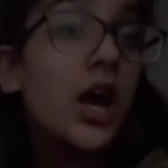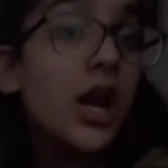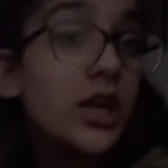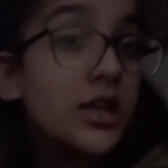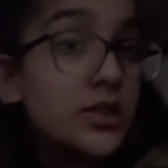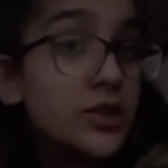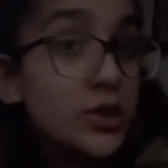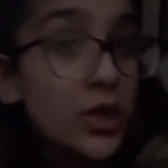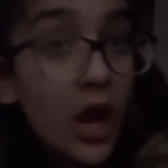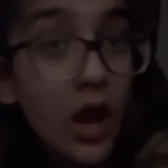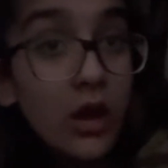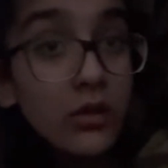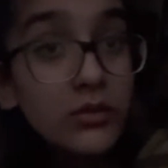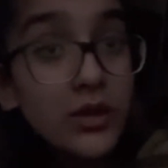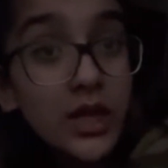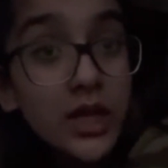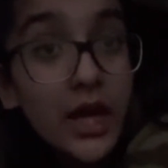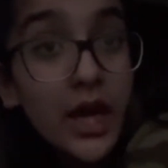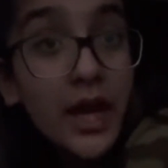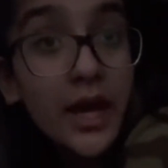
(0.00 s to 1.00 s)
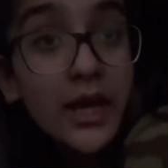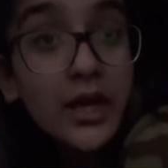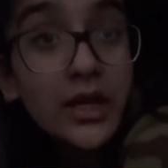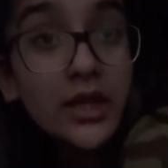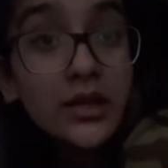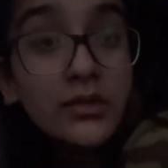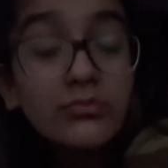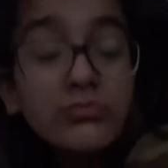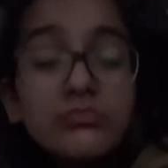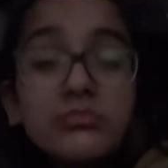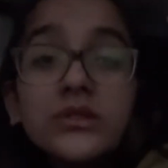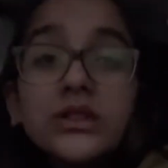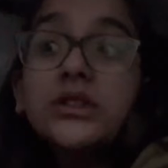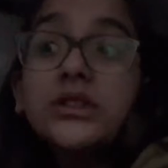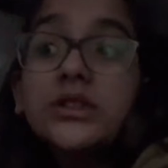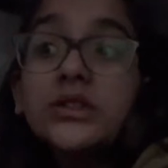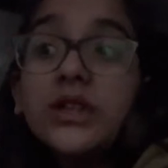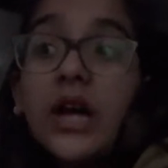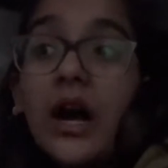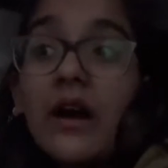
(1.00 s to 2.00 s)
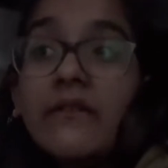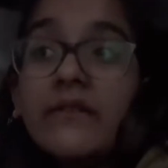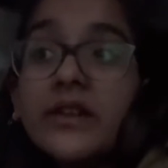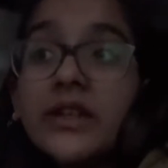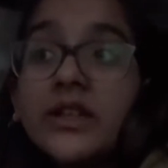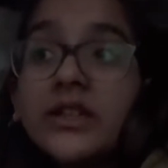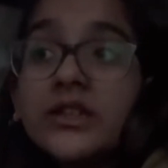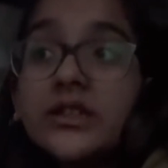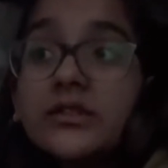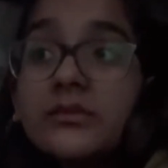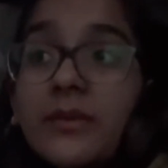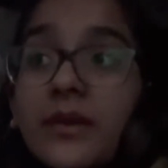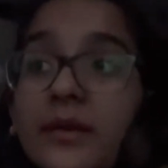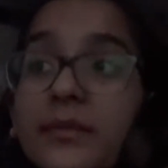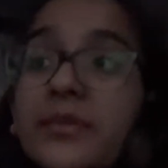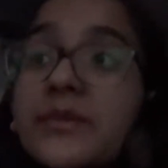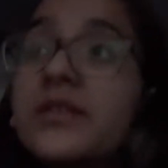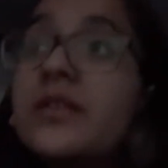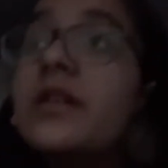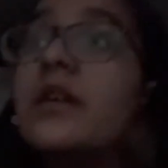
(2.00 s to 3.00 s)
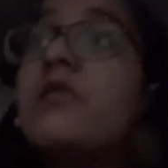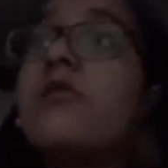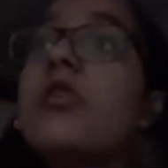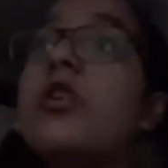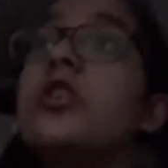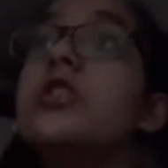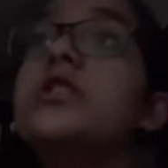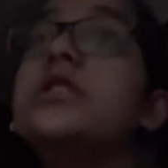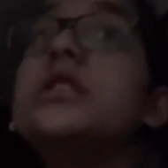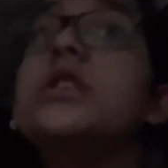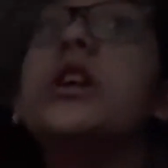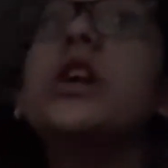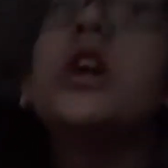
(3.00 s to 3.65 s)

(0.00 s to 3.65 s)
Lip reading: So the games, I finished my episode of Oz.